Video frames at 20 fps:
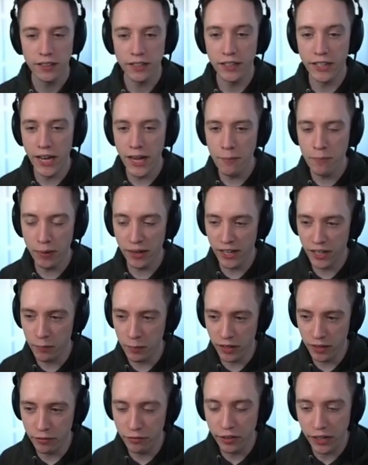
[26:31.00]
Gabe linked
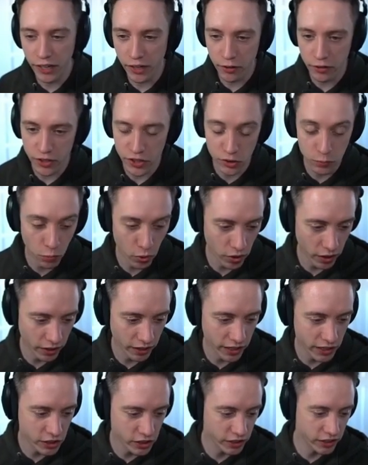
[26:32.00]
me a video this morning,
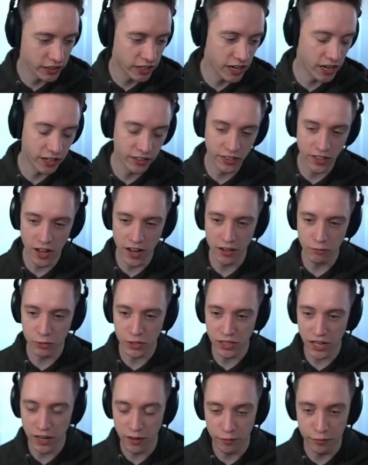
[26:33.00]
actually, that I thought was
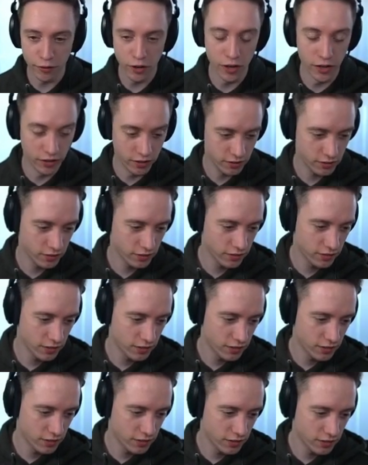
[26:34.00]
kind of fun.
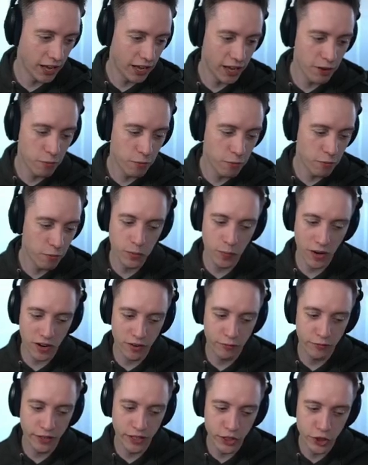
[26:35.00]
It was about
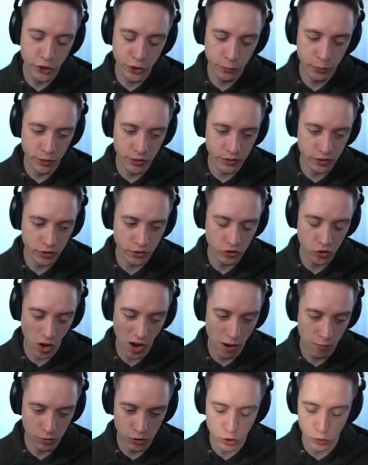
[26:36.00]
VTubers, so
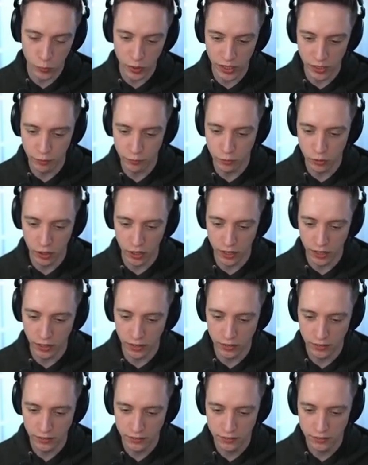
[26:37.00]
I was ready for,
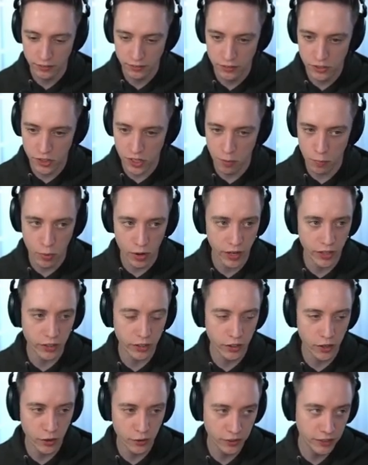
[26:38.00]
like, somebody to
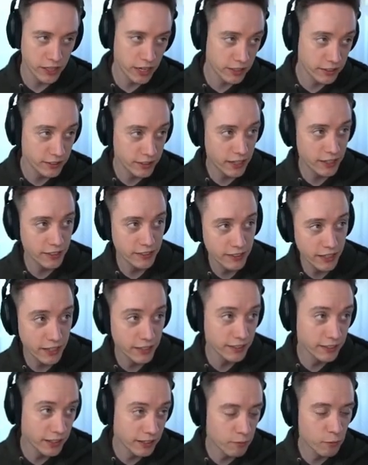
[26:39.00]
go, nya, nya,
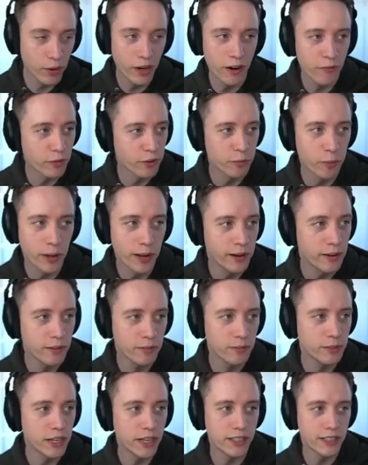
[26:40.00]
nya, whatever, man.
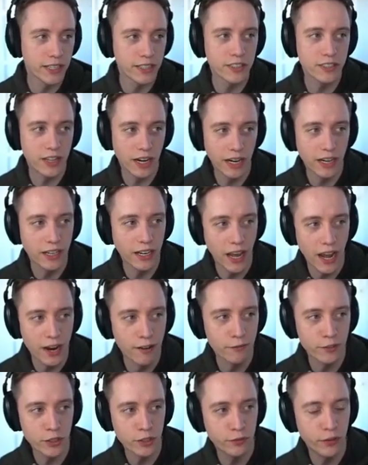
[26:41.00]
That, that's, like, the
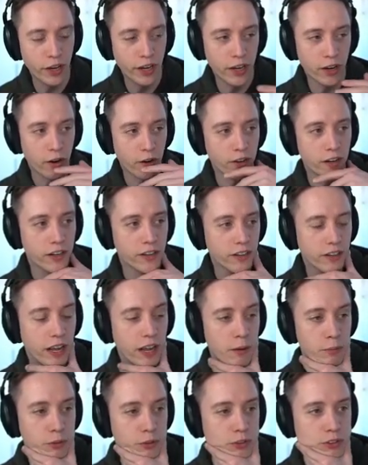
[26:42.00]
average video that
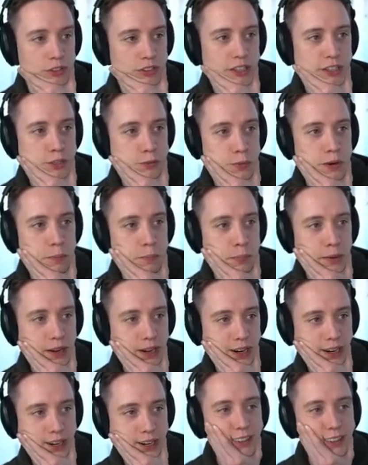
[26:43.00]
Gabriel sends me. But